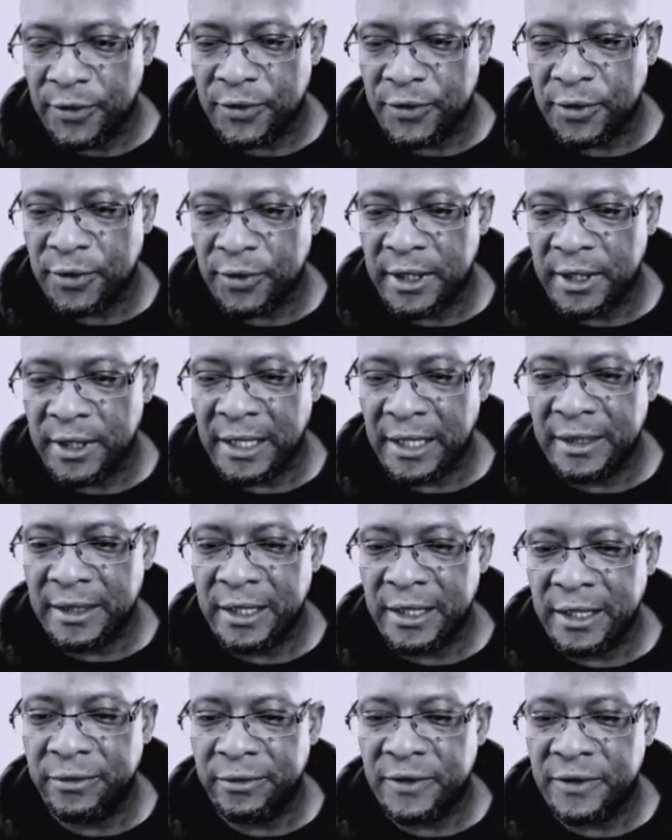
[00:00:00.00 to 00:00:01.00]
So the
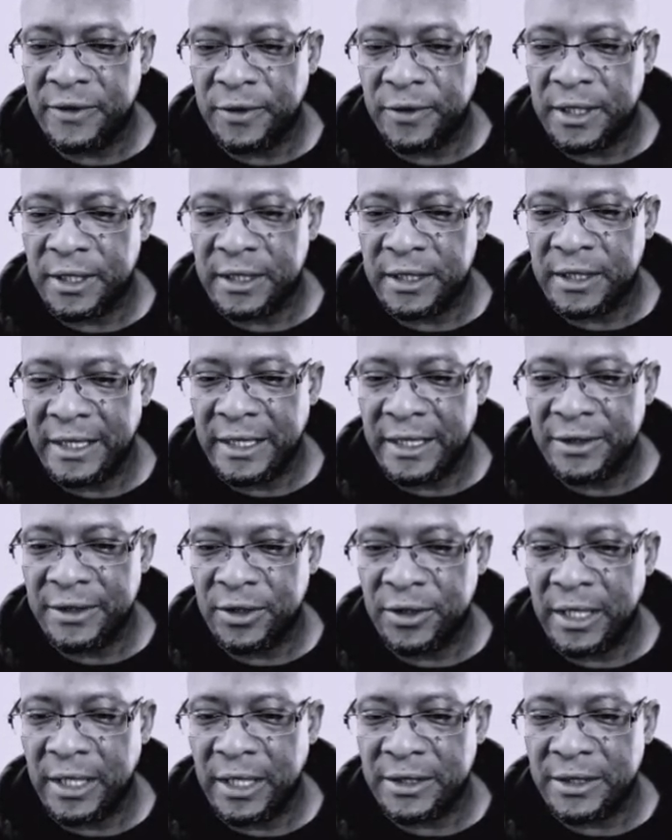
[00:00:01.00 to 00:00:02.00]
idea is for this knight
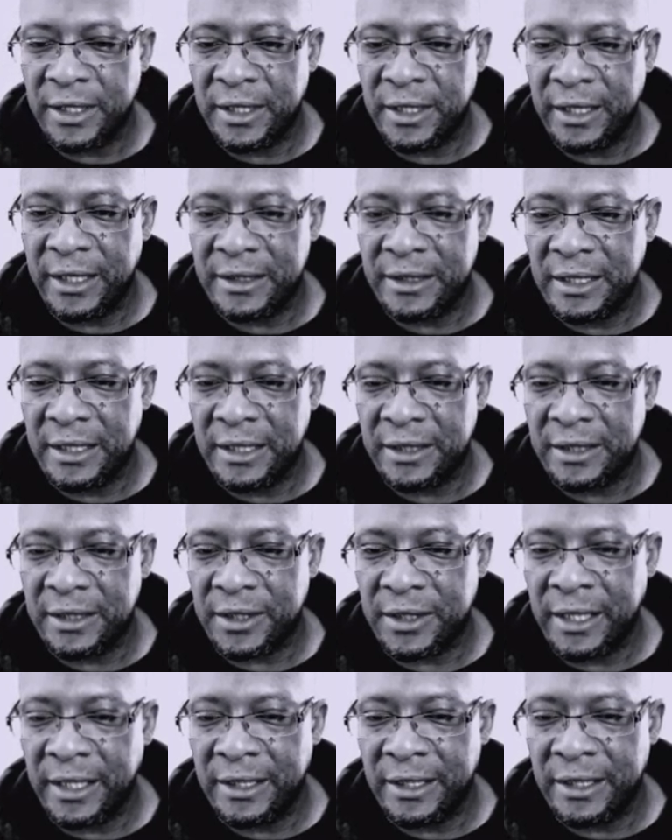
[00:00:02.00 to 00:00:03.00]
to get to here, to get
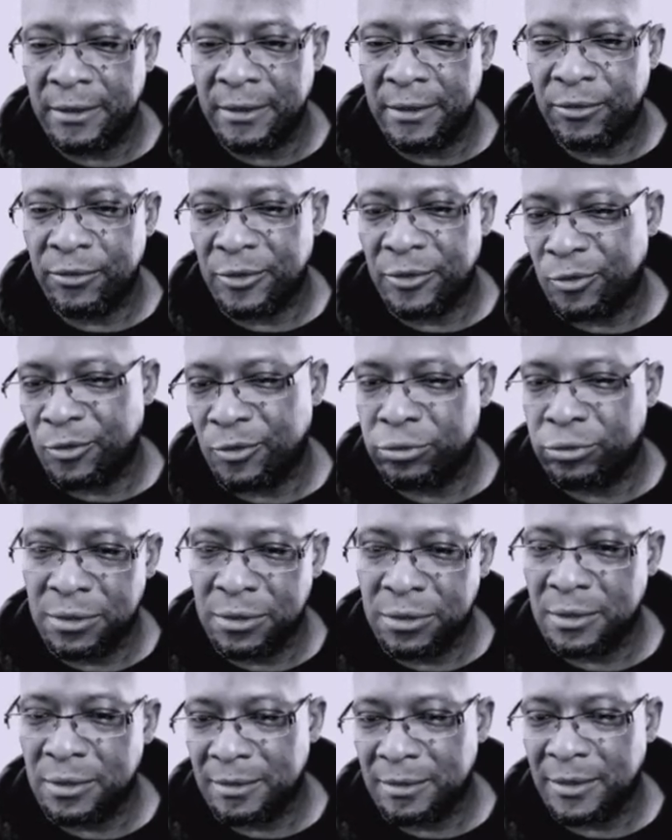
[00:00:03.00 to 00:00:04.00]
to here.
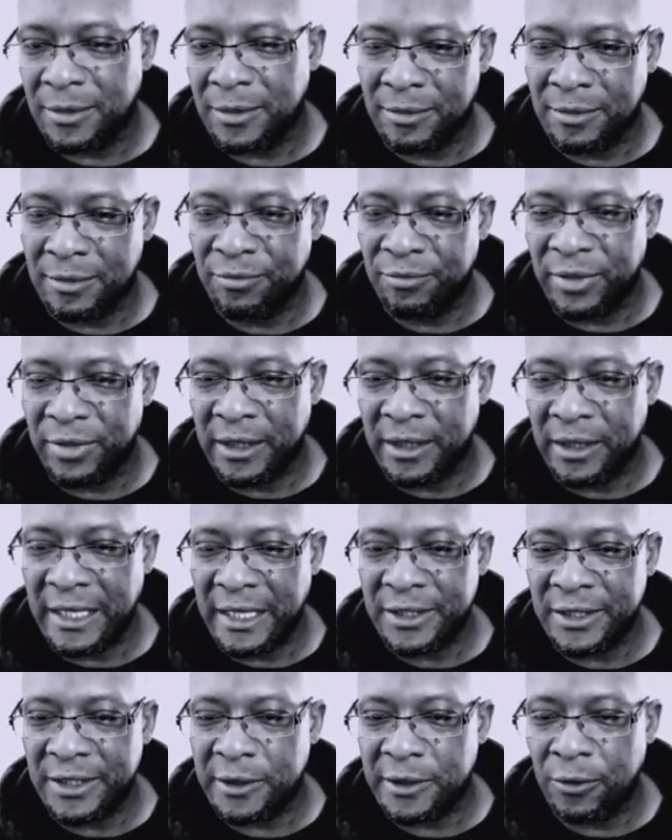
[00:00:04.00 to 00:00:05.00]
Big,
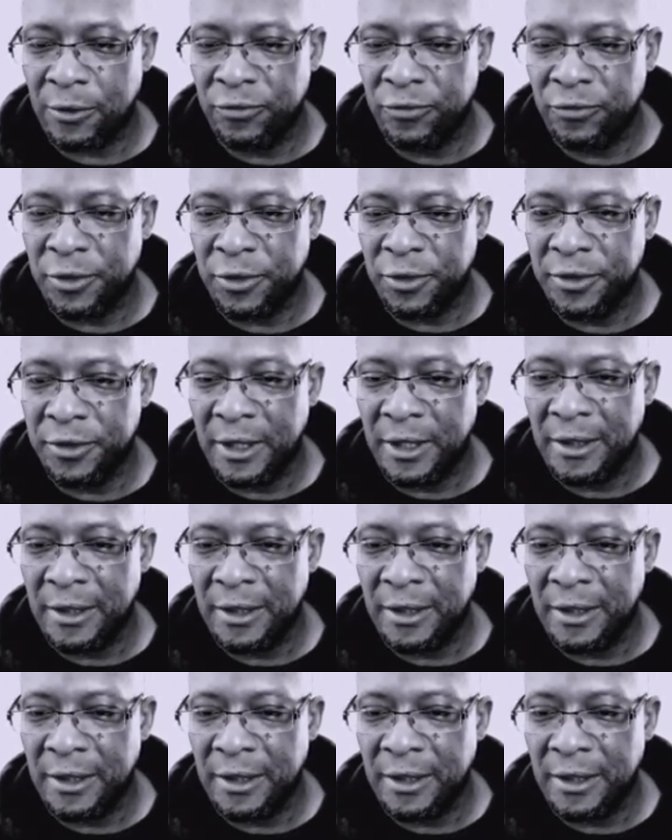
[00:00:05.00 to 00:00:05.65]
nice long run.